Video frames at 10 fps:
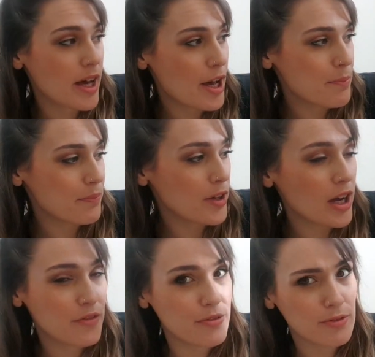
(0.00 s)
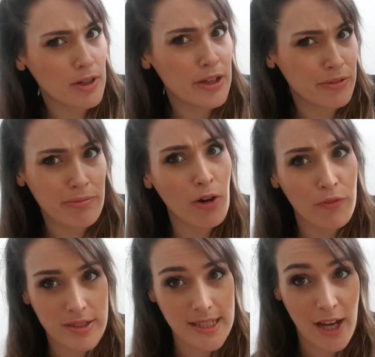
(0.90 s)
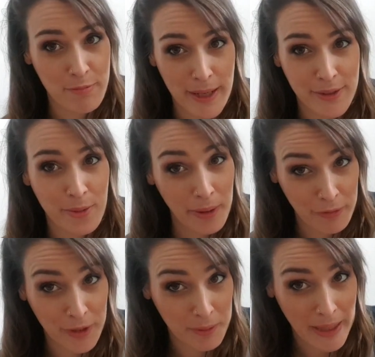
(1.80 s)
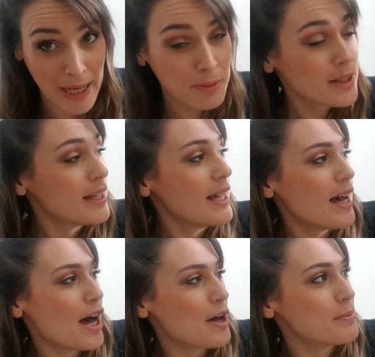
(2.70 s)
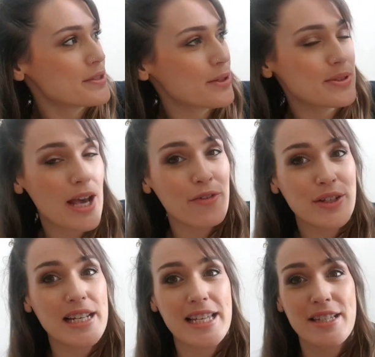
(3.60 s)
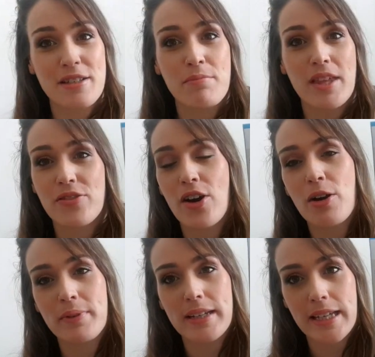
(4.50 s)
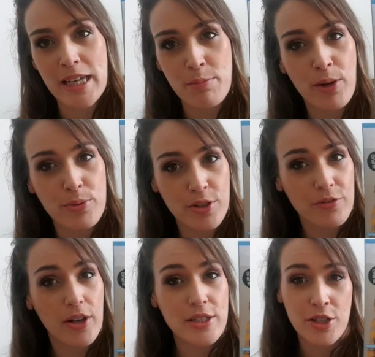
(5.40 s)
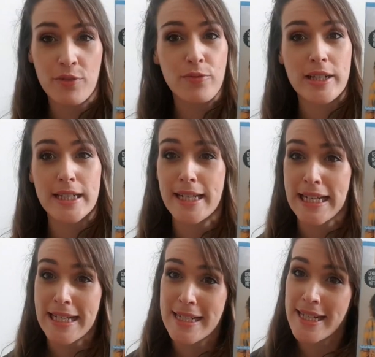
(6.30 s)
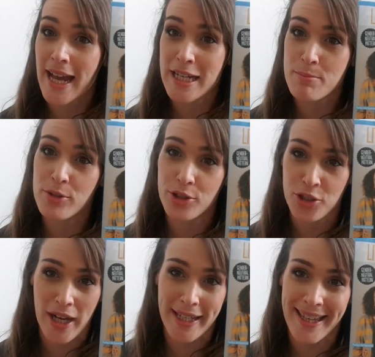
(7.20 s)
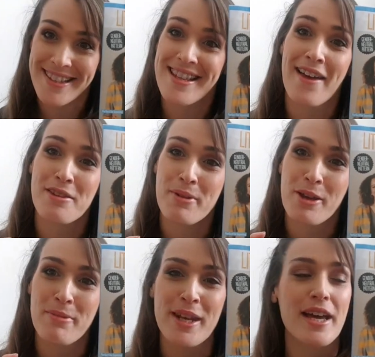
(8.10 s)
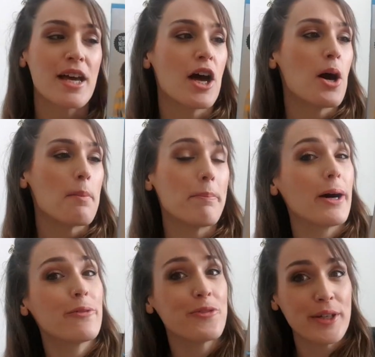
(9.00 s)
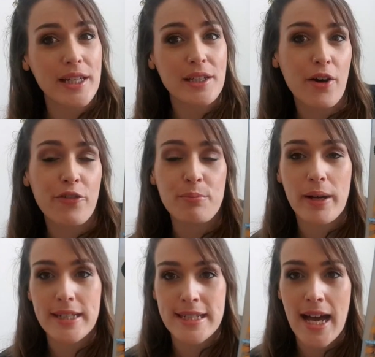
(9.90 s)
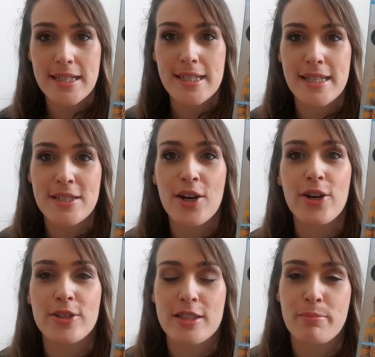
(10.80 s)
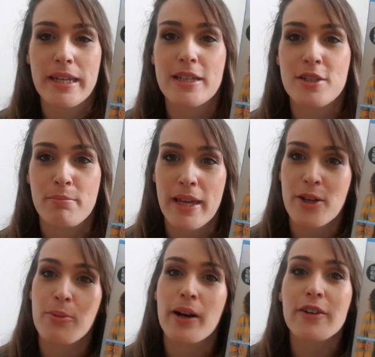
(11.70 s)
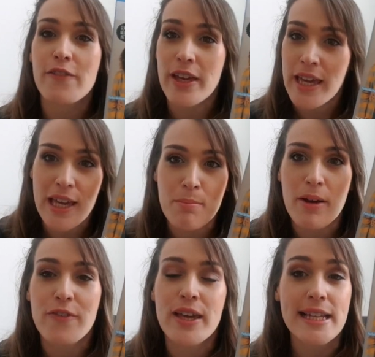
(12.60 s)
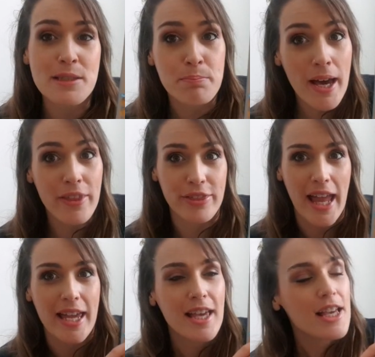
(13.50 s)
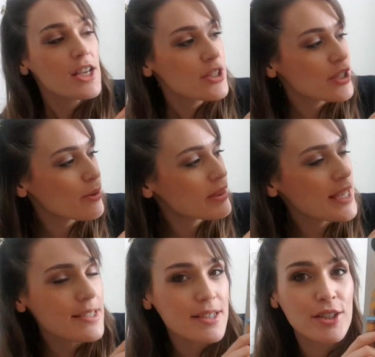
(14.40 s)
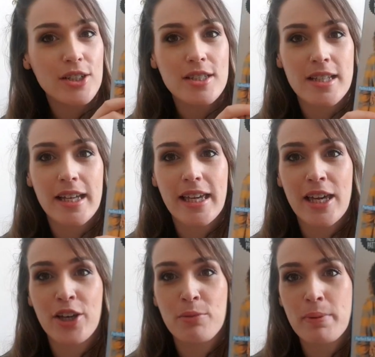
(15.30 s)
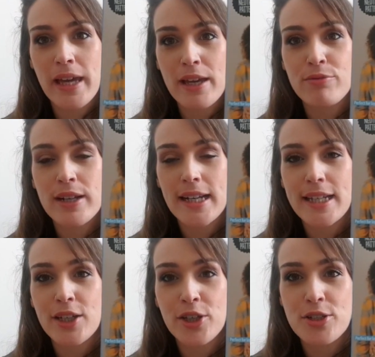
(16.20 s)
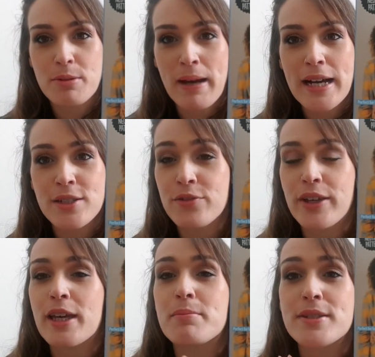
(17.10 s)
I obviously have made quite a few now. So definitely something that I'm gonna keep hold of. I don't really need any more jackets at the moment, but funny enough, my dad did ask me to make one for him for his birthday. So this looks like it could be a really good pattern for him.